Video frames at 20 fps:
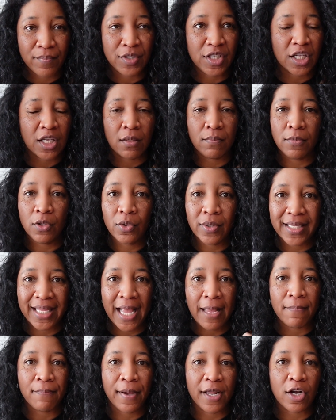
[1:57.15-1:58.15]
to
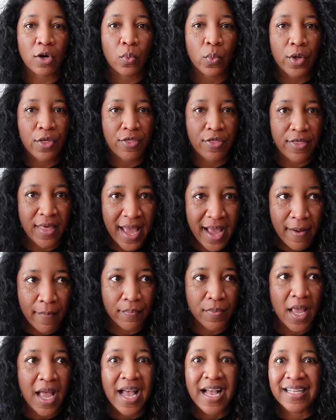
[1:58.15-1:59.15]
communicate better with
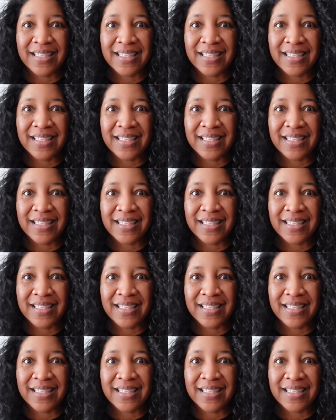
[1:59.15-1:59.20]
them,